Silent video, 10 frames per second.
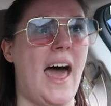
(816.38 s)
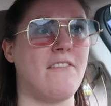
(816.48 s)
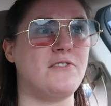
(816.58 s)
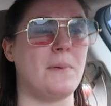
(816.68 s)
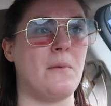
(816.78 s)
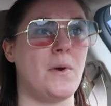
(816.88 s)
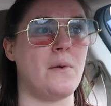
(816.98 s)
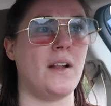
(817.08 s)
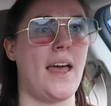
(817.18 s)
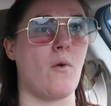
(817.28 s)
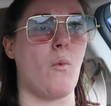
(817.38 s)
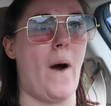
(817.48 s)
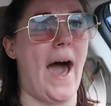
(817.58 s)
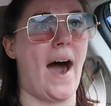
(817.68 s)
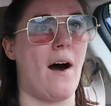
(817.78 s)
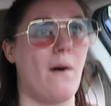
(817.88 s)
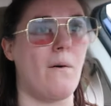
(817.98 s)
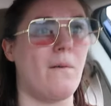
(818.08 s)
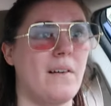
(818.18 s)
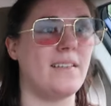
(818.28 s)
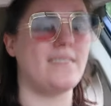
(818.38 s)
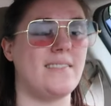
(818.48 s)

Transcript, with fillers: left, but we were like, wow.